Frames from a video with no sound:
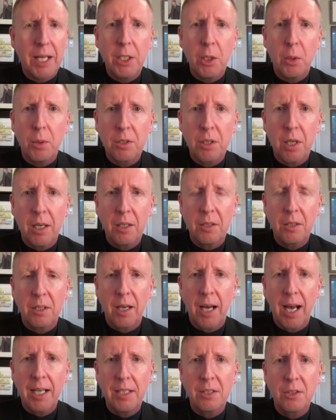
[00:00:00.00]
I go and talk to
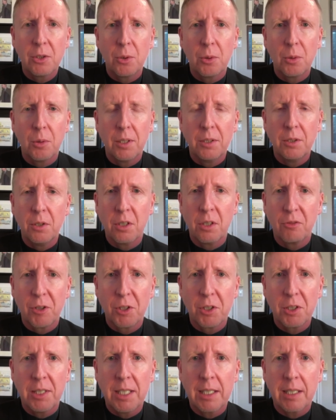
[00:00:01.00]
high school and
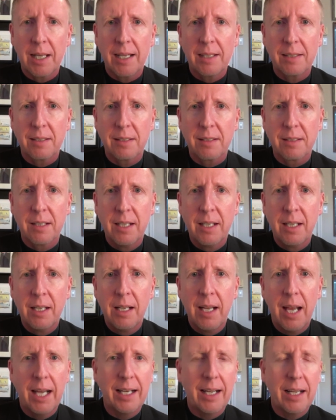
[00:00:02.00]
university classes
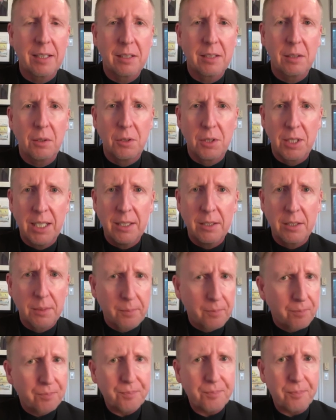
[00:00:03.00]
and ask those kids,
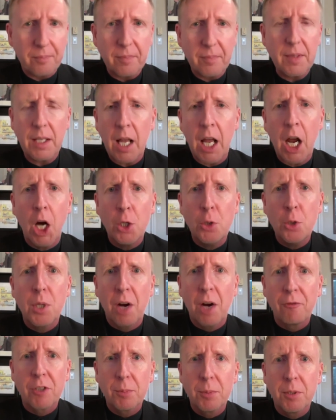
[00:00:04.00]
are you
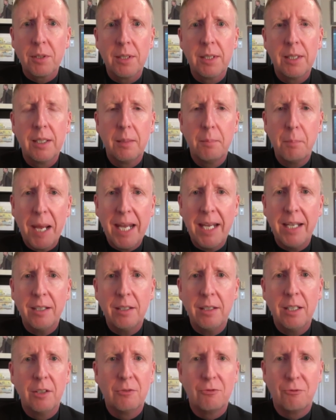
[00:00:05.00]
comfortable
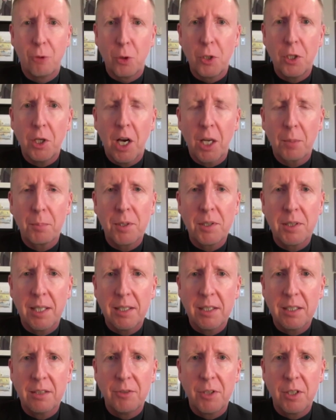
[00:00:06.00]
paying 40 odd
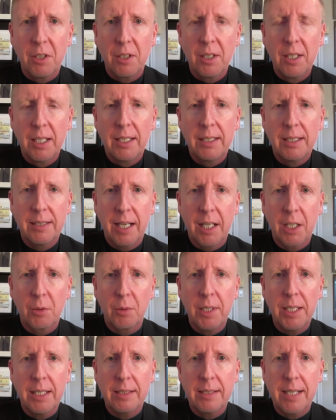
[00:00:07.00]
percent of your
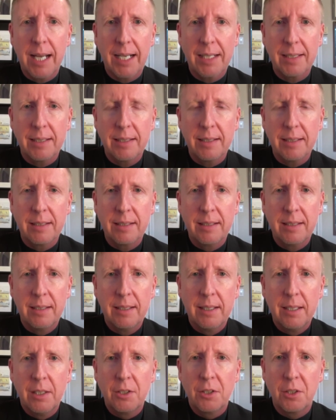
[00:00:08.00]
salary and taxes
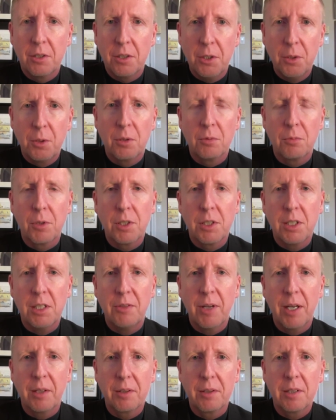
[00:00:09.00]
so that you can receive
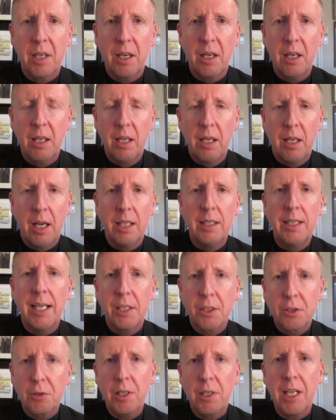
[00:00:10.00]
healthcare? And the
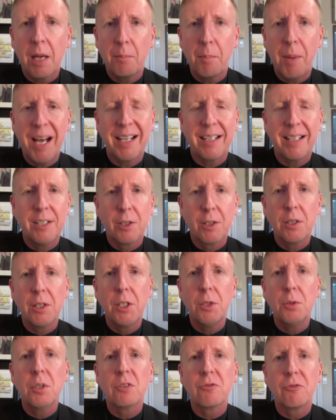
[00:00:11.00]
answer I get back nearly
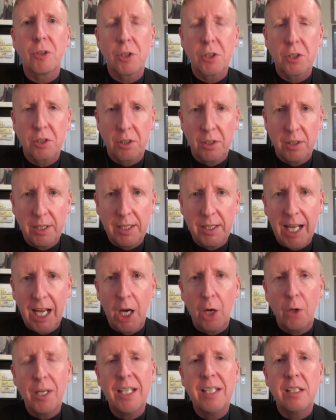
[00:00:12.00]
universally
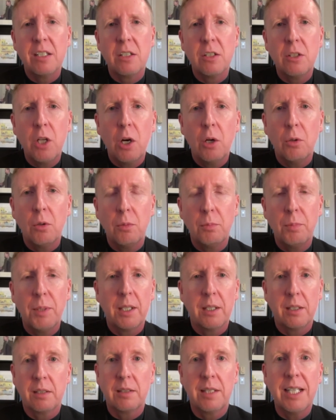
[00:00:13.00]
now is no,
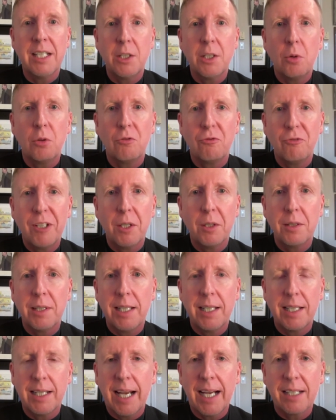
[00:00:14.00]
because they don't feel they
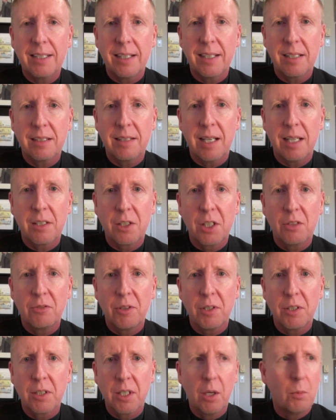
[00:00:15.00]
can access that
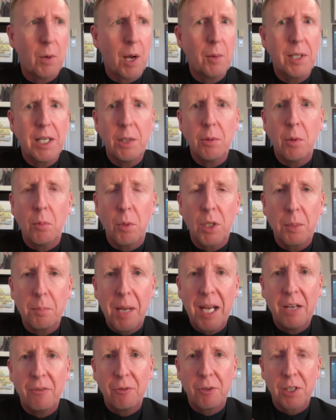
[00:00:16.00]
service. Why would anyone want to
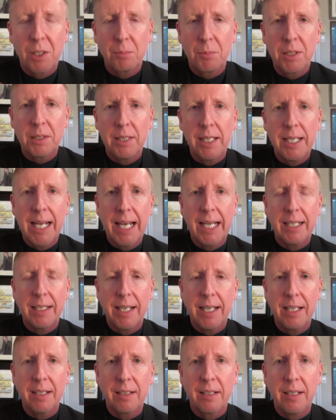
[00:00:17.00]
pay for something they can't
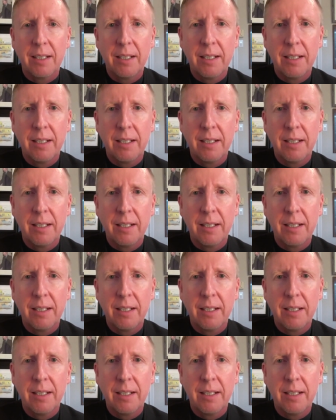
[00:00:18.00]
get?